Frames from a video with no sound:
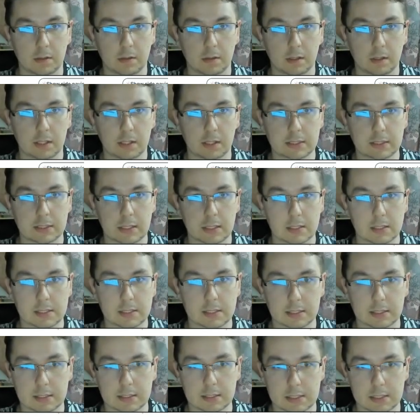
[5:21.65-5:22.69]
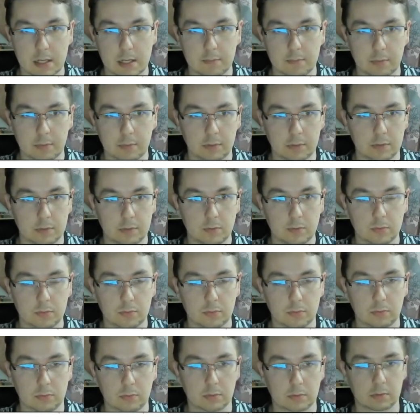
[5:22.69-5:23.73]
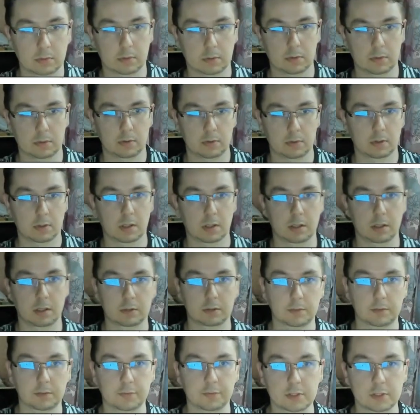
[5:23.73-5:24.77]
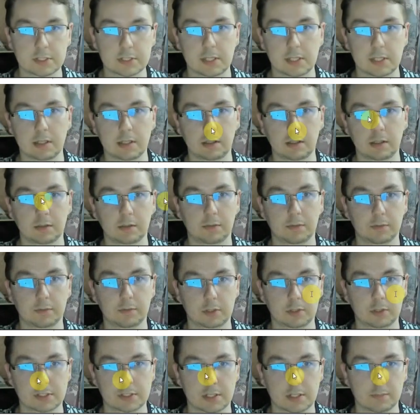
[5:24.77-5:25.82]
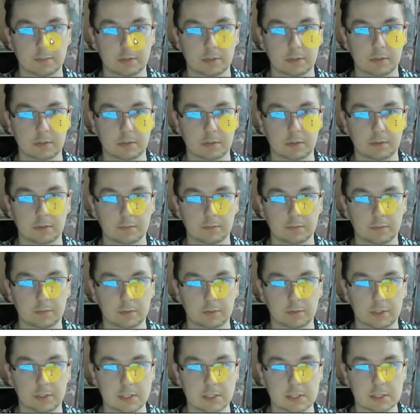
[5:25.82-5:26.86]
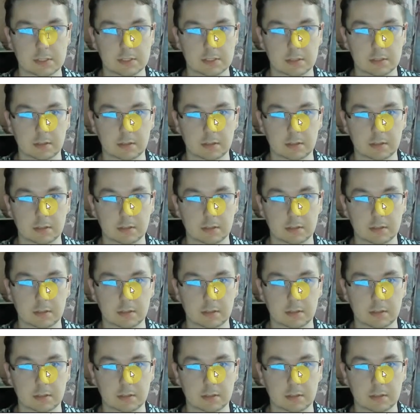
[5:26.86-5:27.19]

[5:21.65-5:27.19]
As an example, the first thing, for example, for this